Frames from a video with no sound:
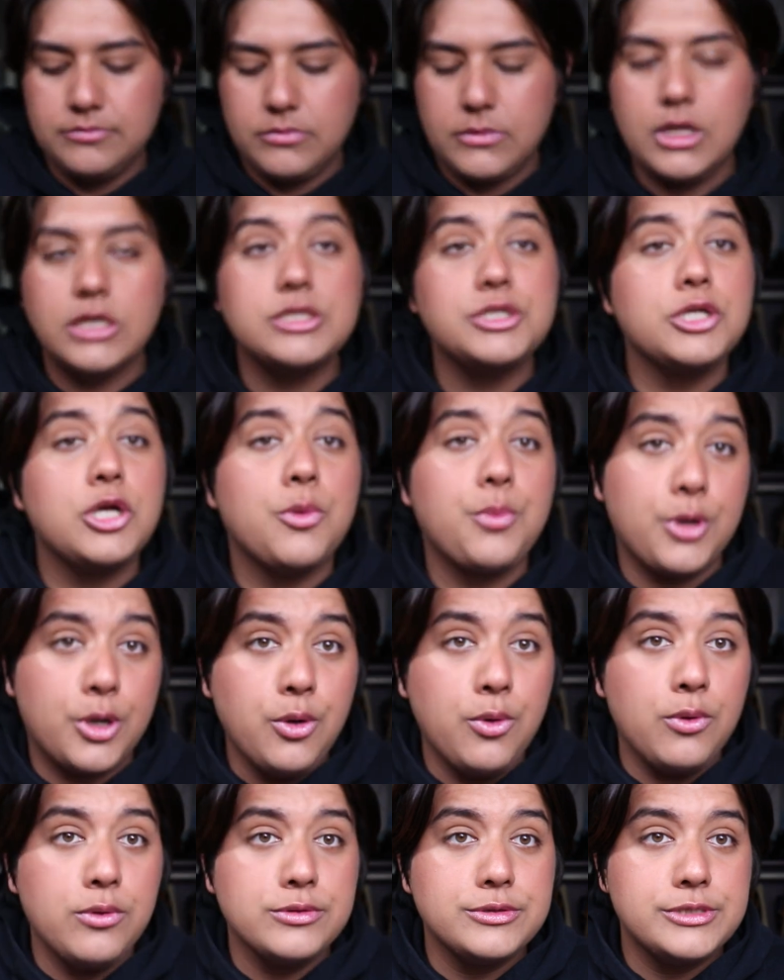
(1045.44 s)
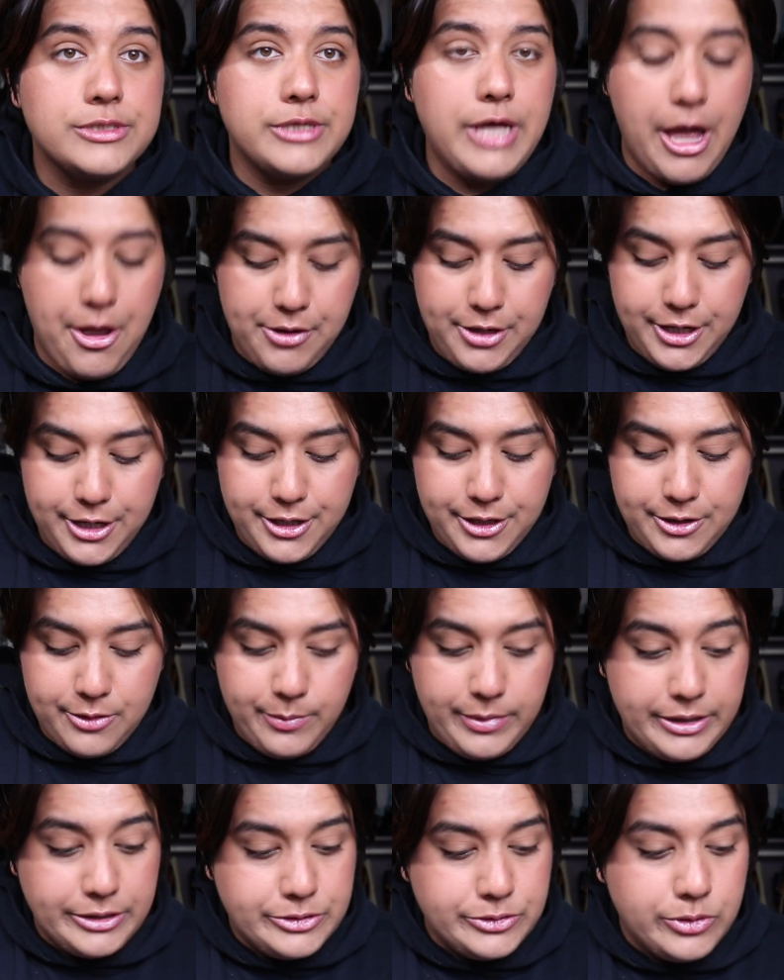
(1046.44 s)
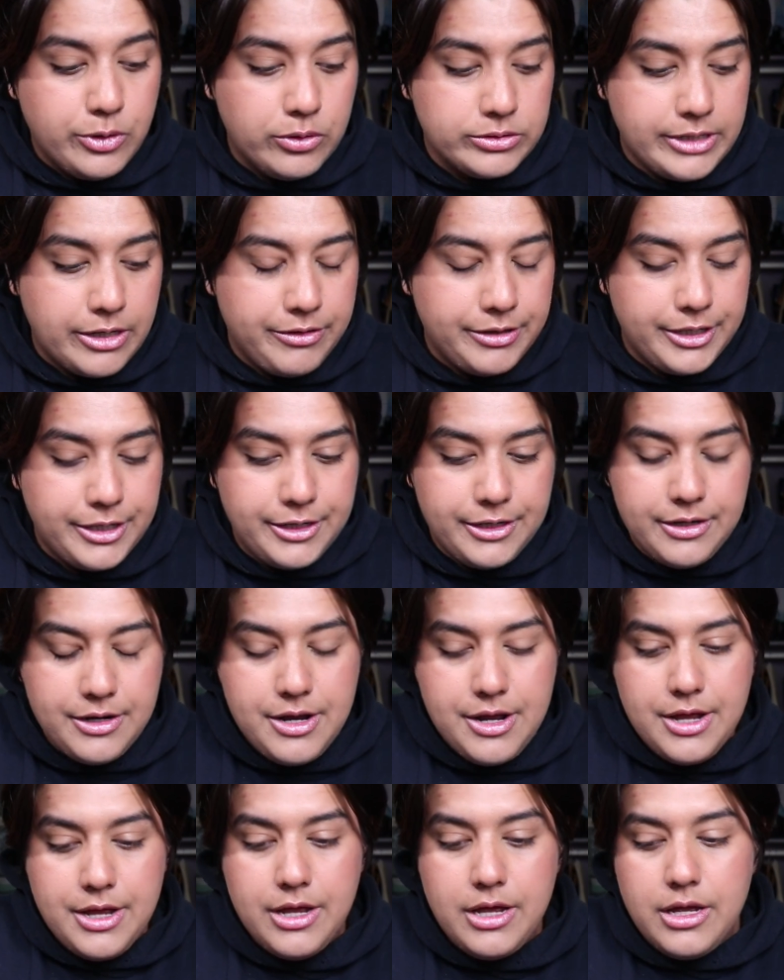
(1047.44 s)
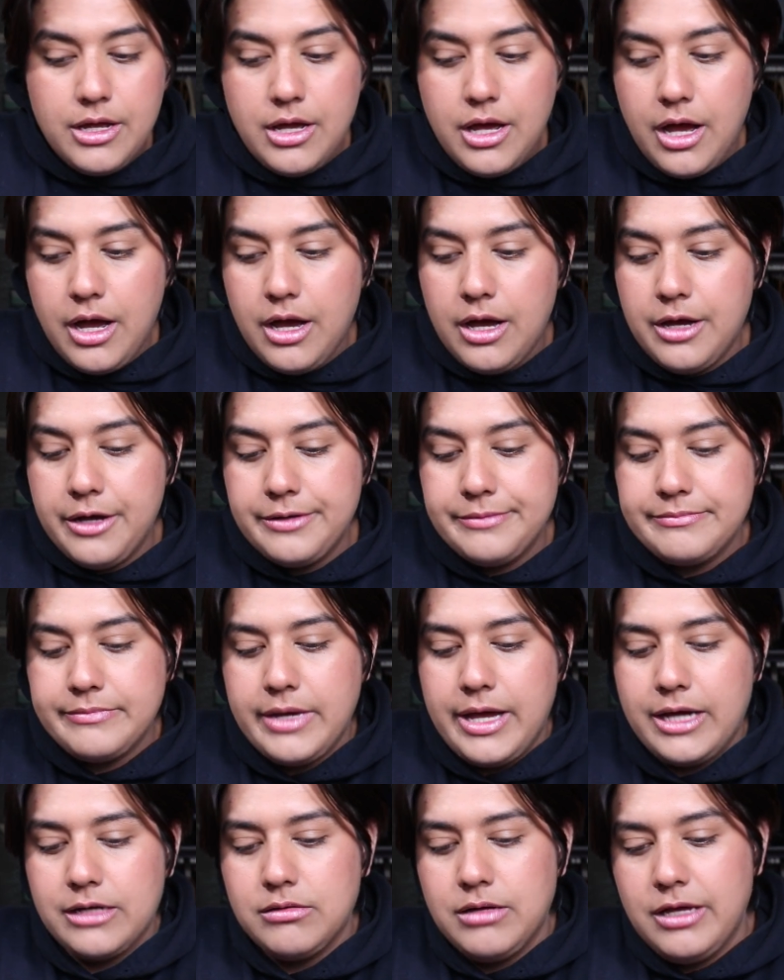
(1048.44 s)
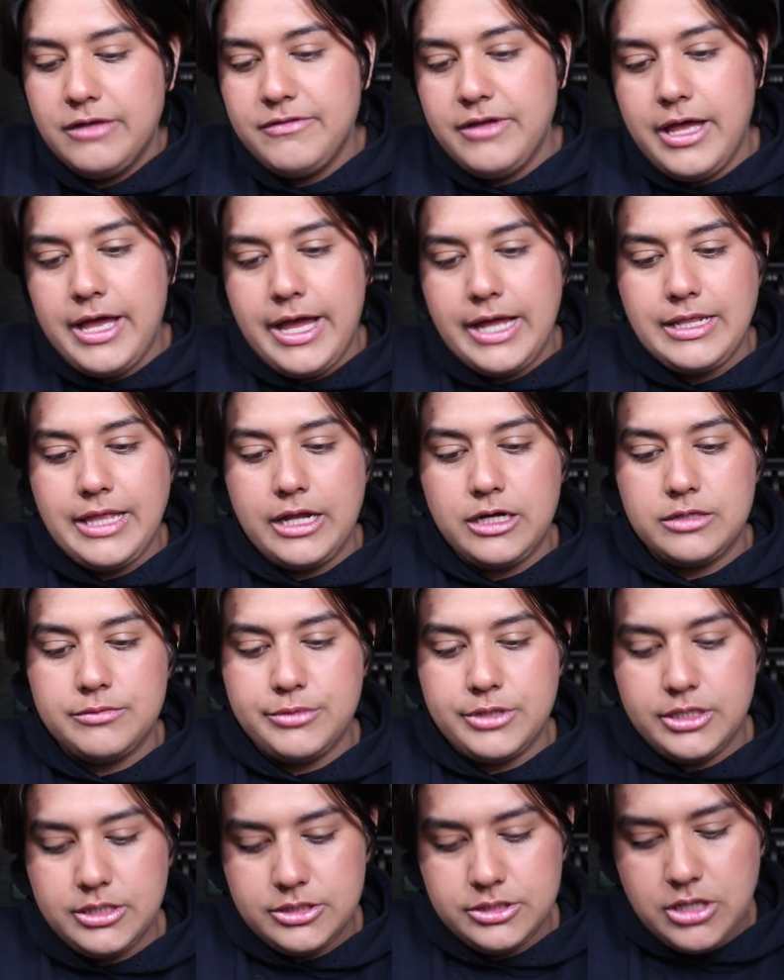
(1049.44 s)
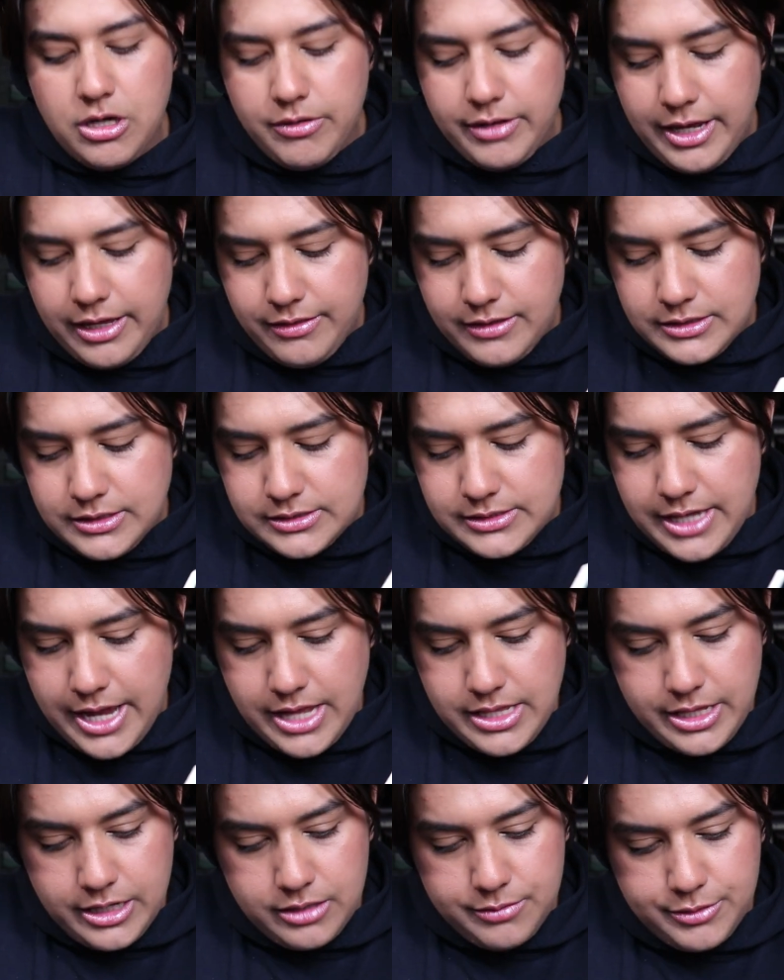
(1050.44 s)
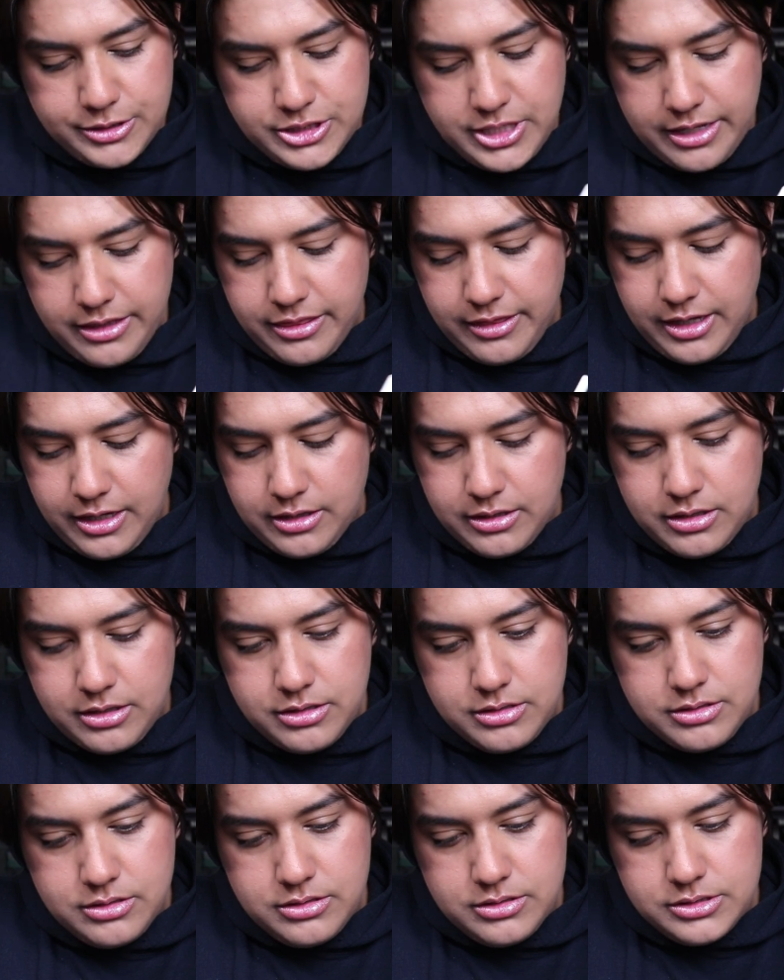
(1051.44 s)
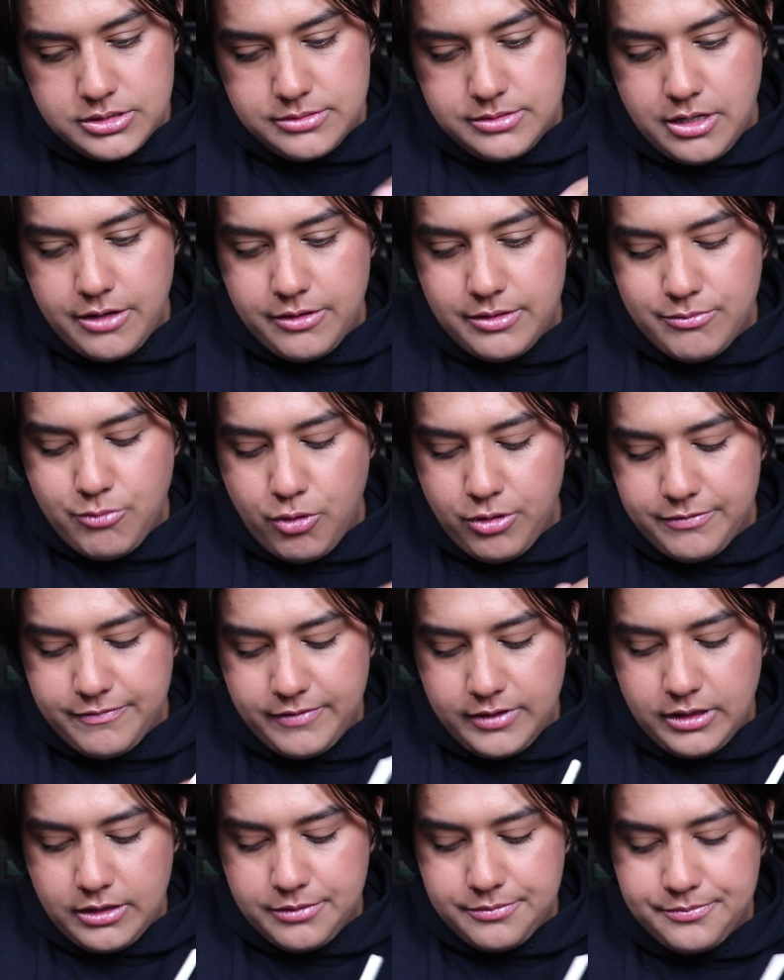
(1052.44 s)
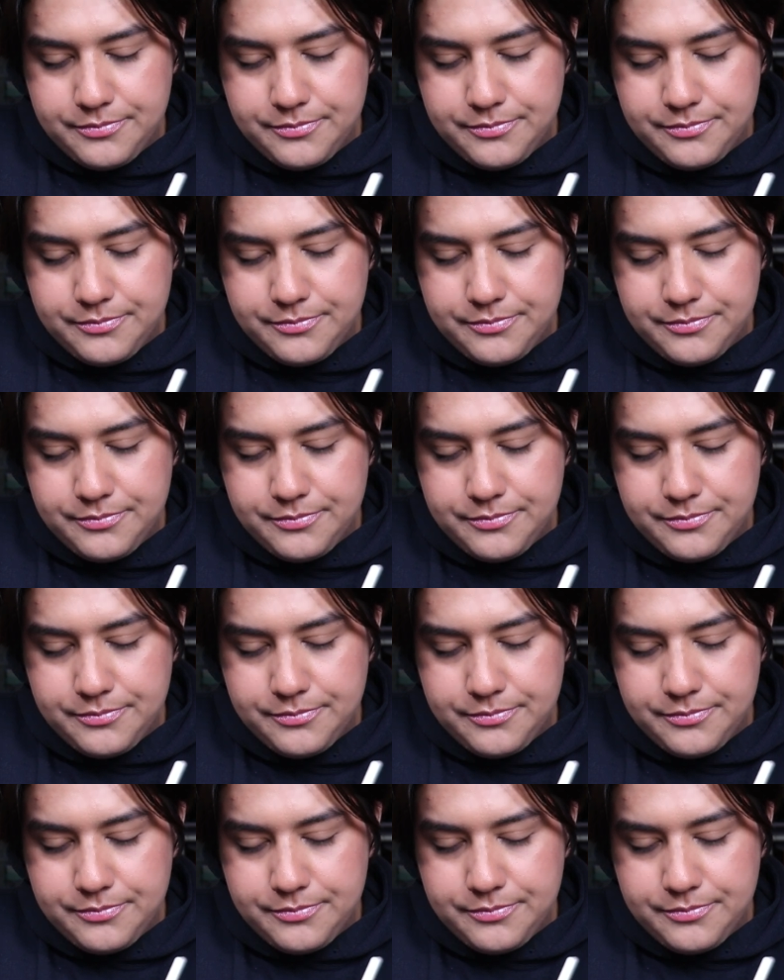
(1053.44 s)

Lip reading: Because, you know, we're gold out here. We do gold out here. I don't have a highlighter brush. Okay, this is a highlighter brush, I think. It's another Morphe.